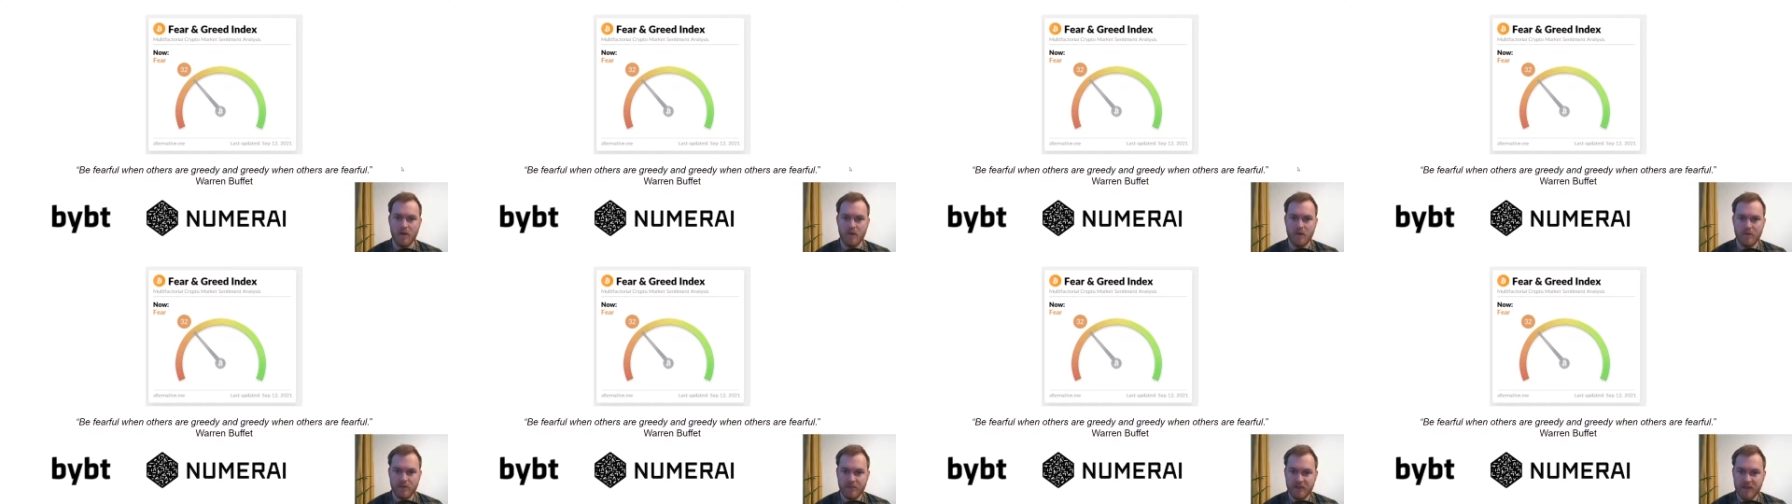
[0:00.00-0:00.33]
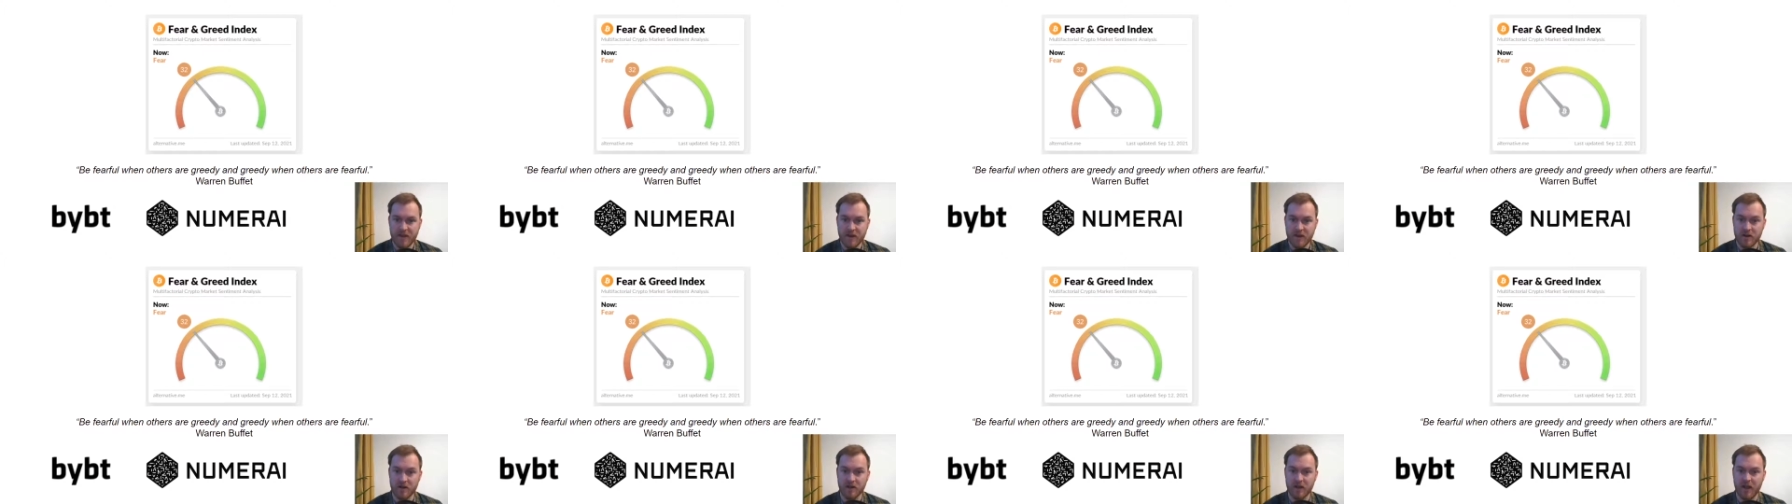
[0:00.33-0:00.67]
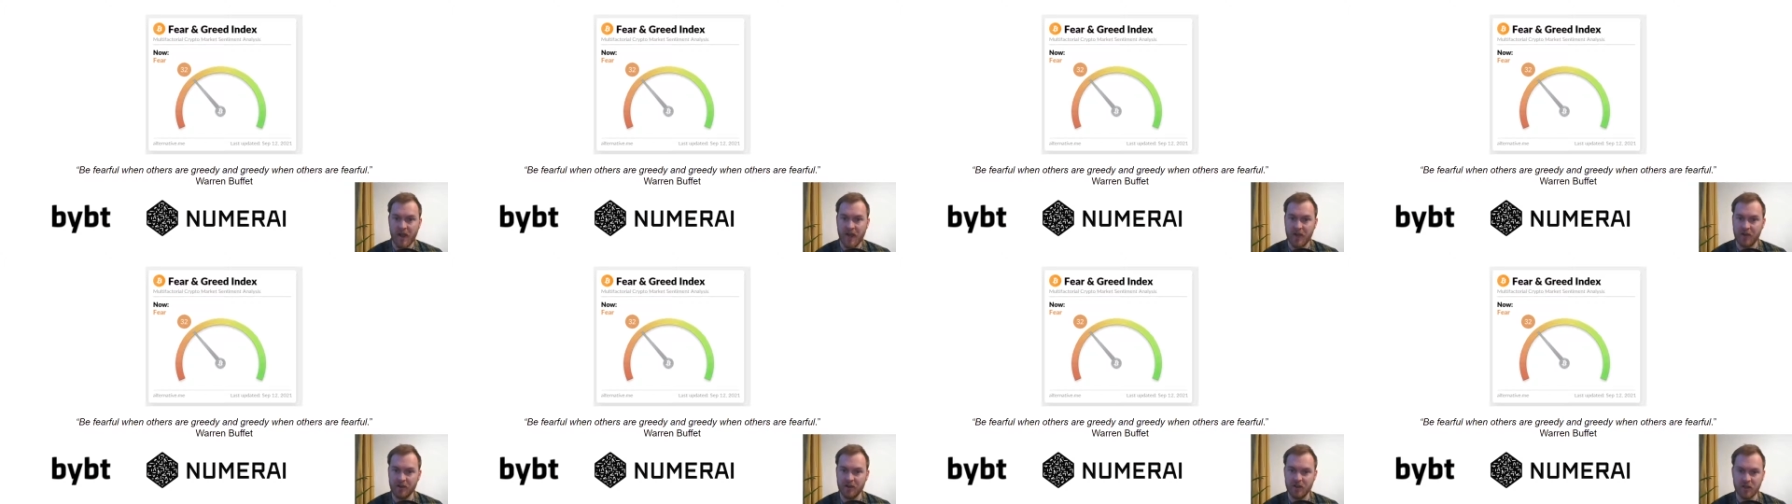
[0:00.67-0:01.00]
fear
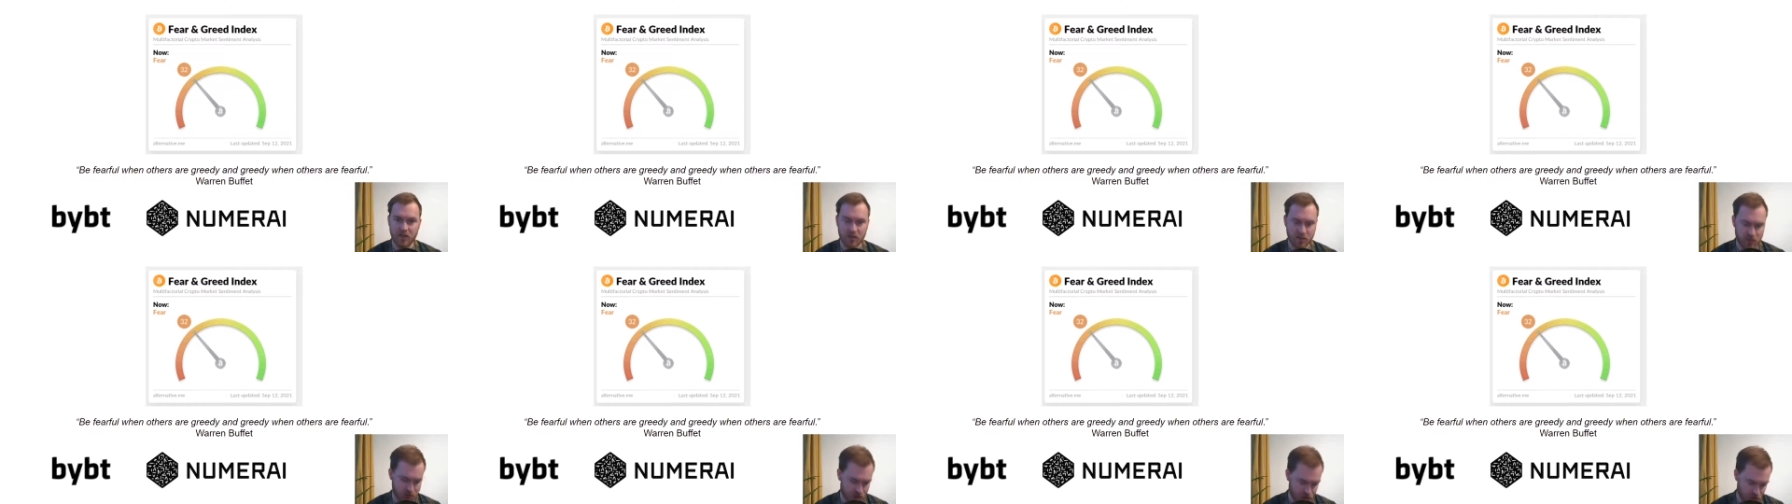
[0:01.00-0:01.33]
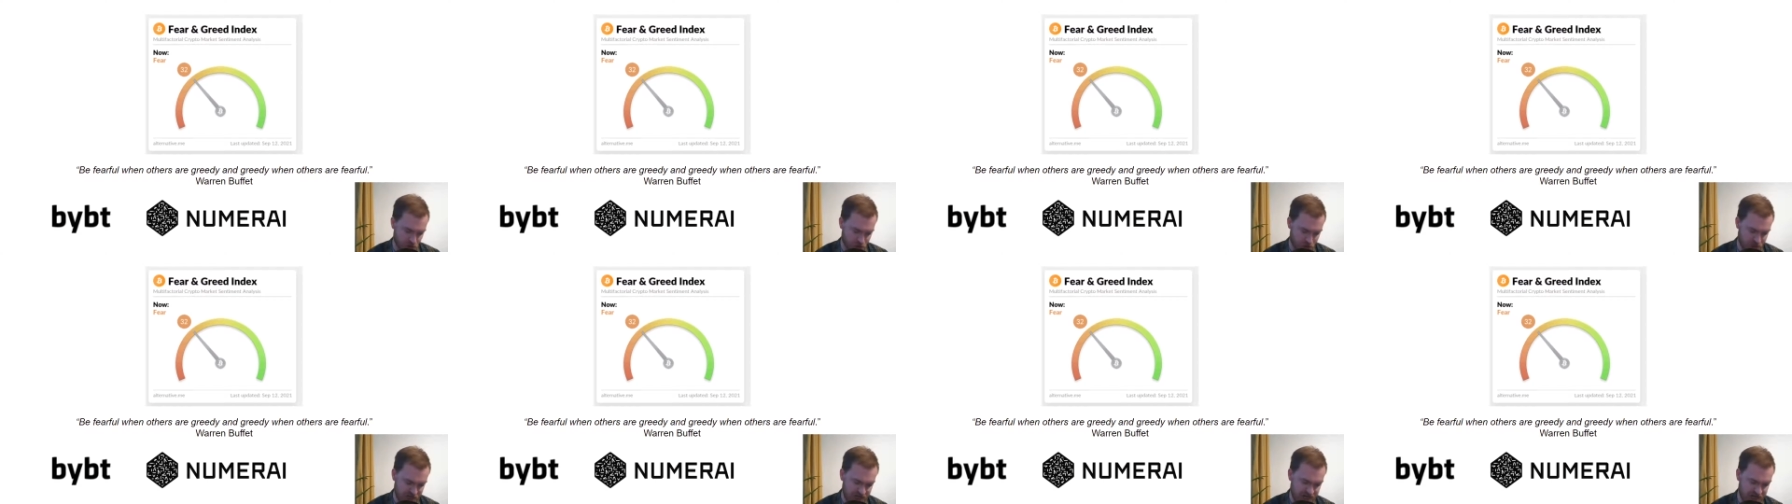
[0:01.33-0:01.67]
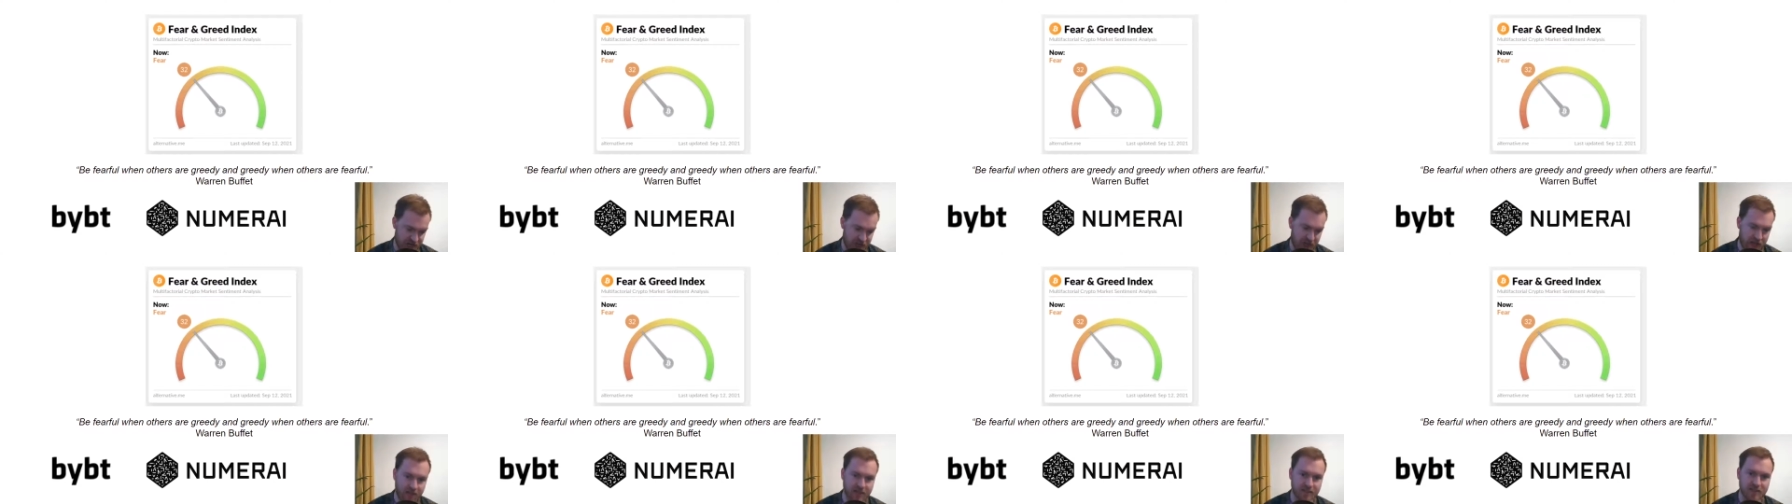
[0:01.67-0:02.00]
and
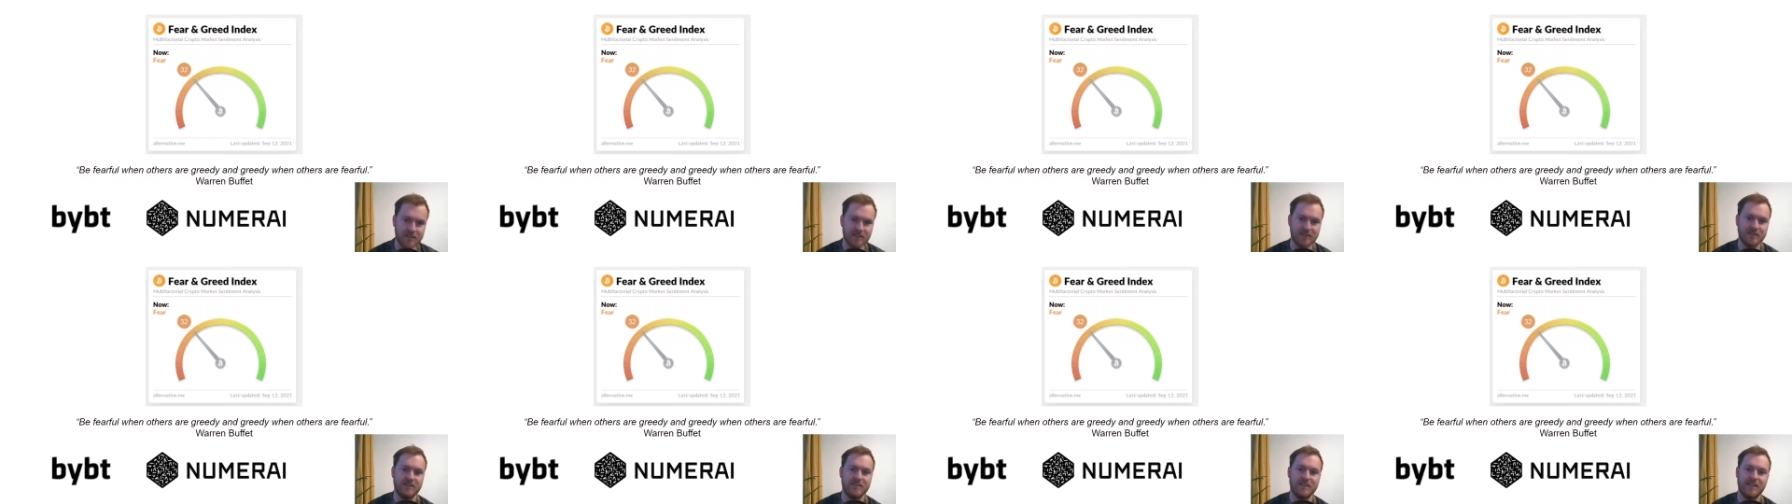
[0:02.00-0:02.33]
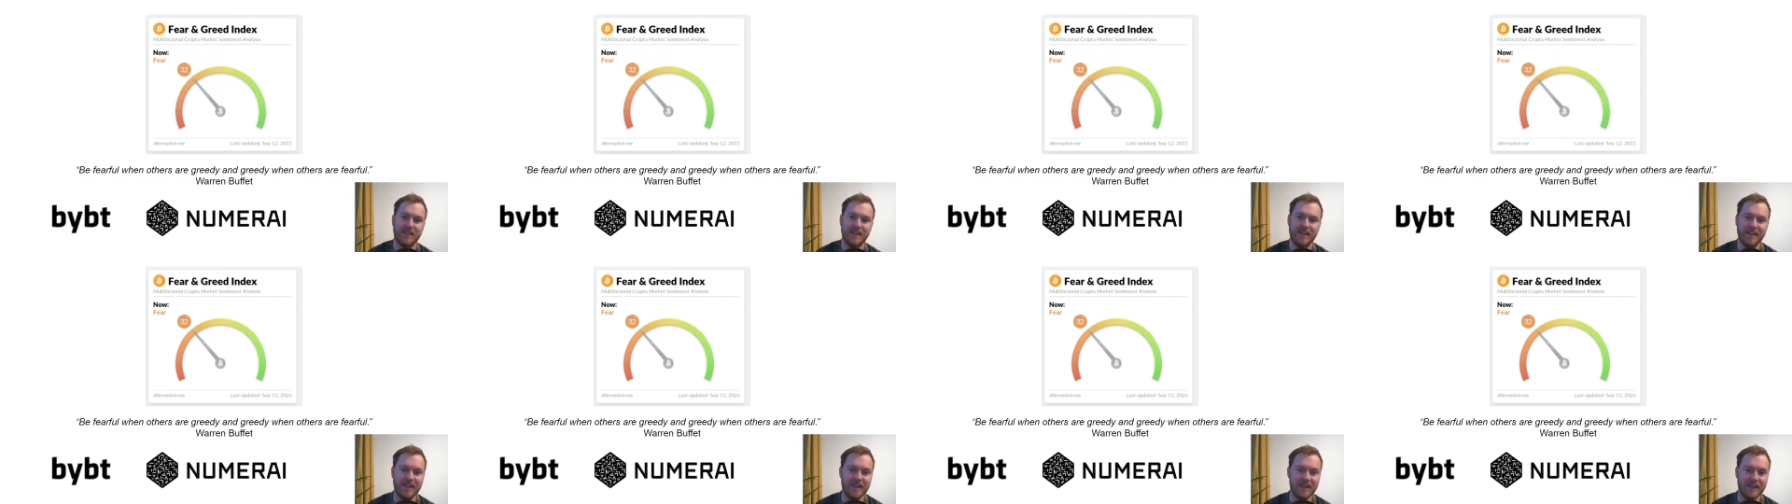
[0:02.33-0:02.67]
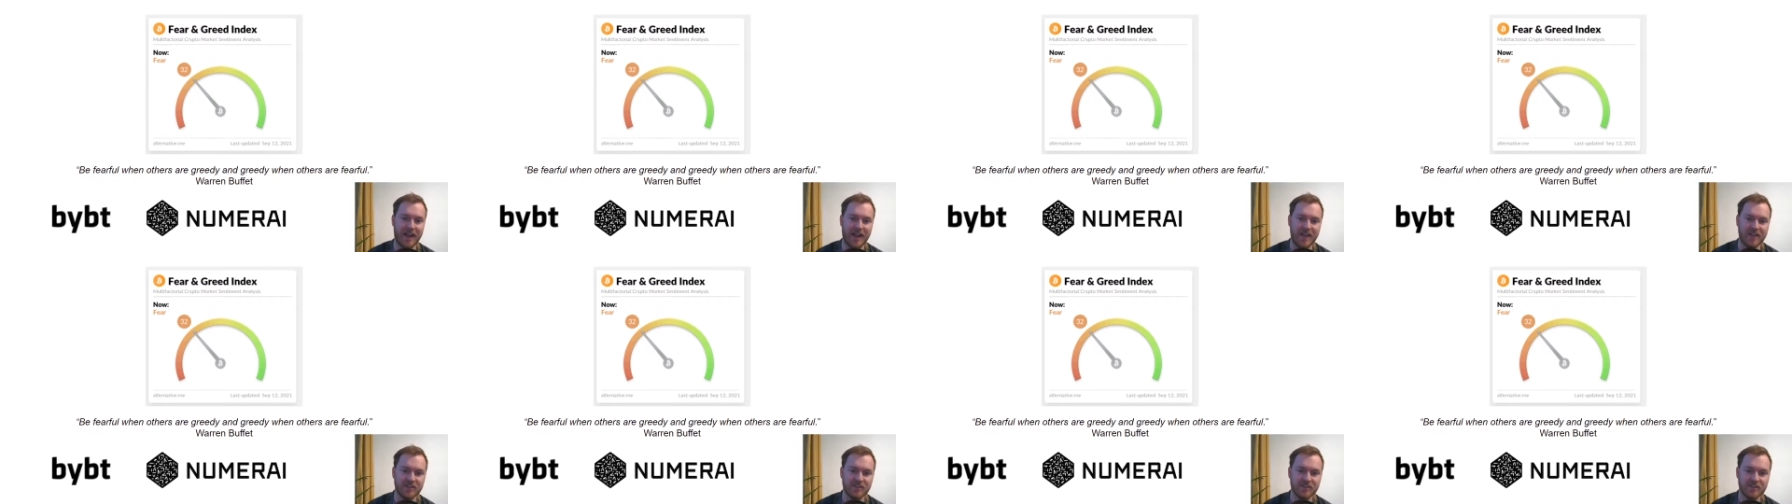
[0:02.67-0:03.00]
greed
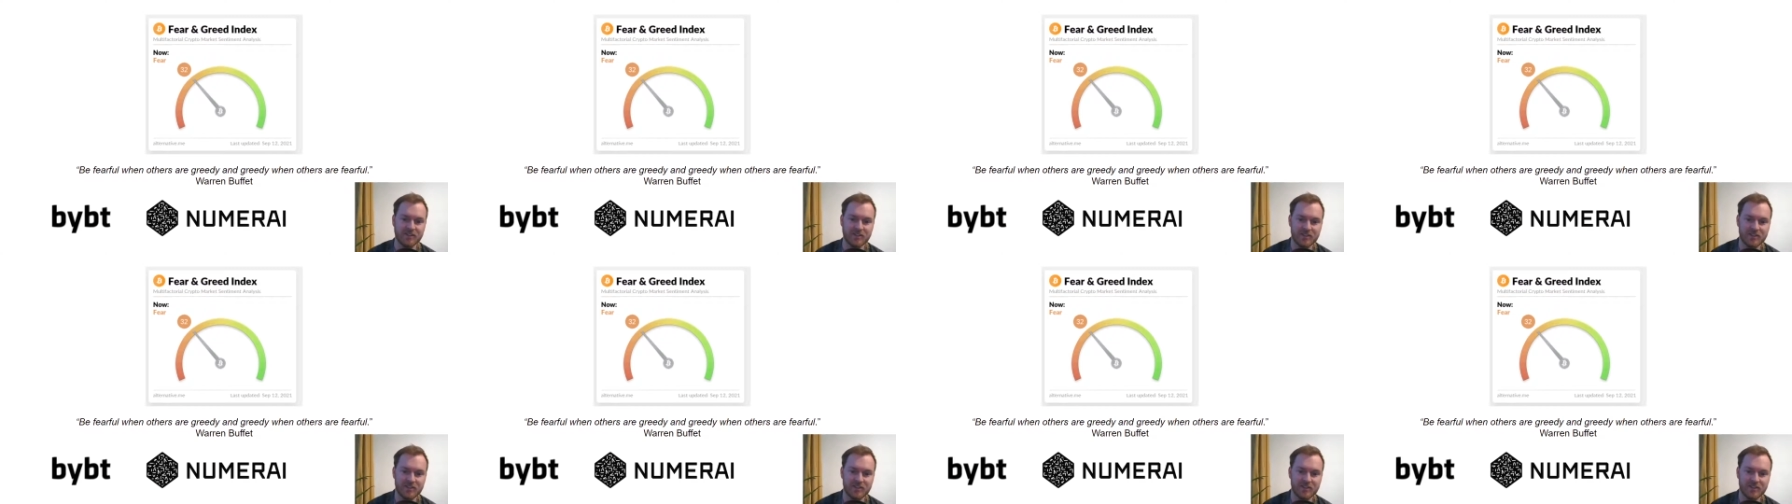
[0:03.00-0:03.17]
index.